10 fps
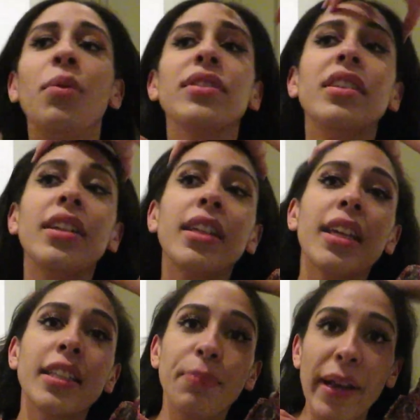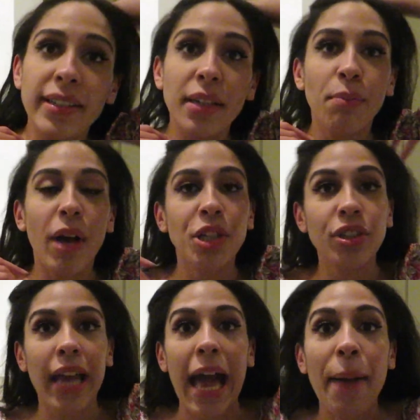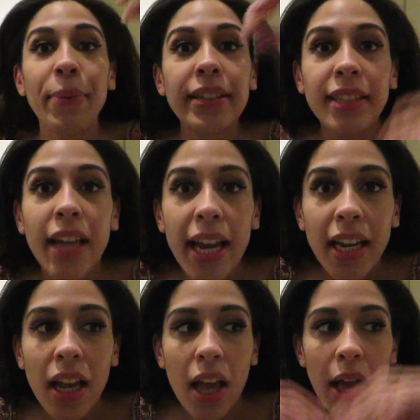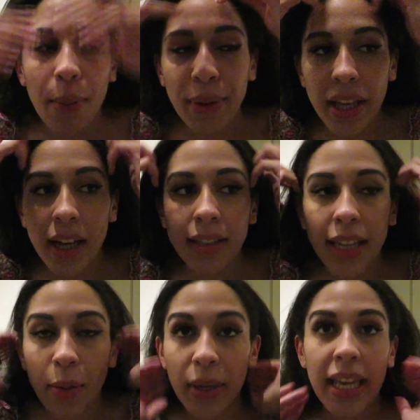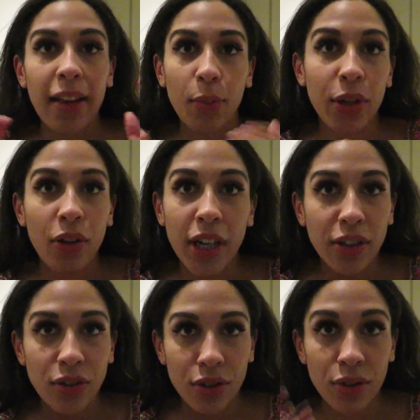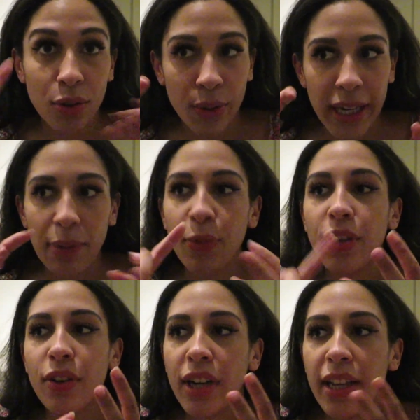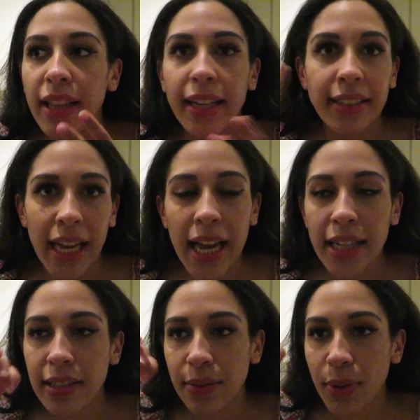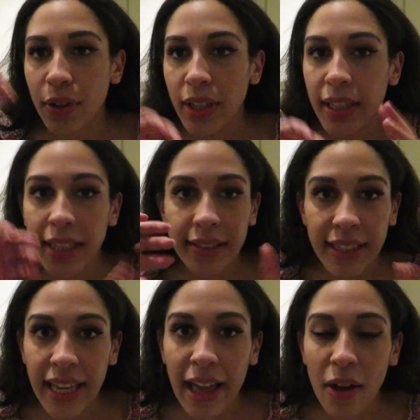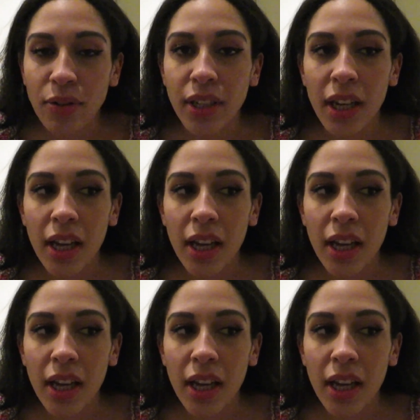wasn't expecting much to happen tonight because we couldn't scream, we couldn't dance, we couldn't sing out.